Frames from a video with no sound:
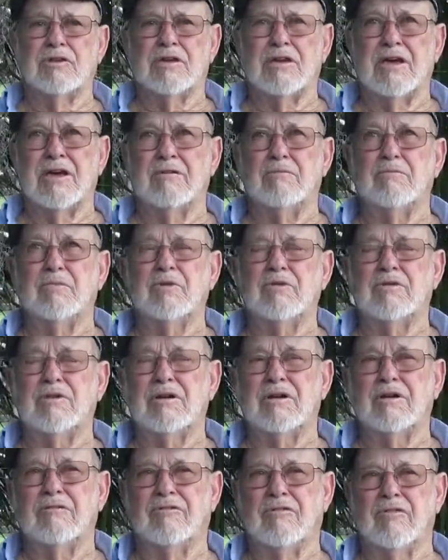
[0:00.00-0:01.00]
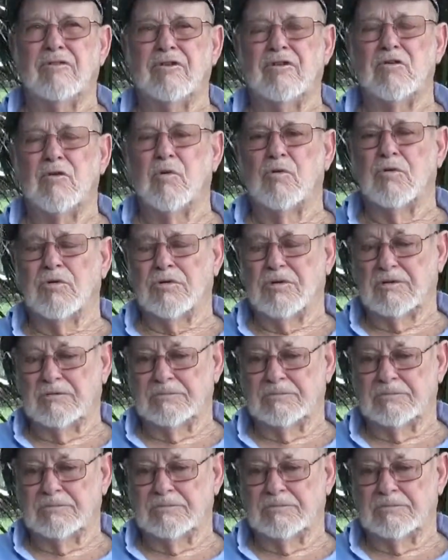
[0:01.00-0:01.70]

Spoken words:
moved a little further north.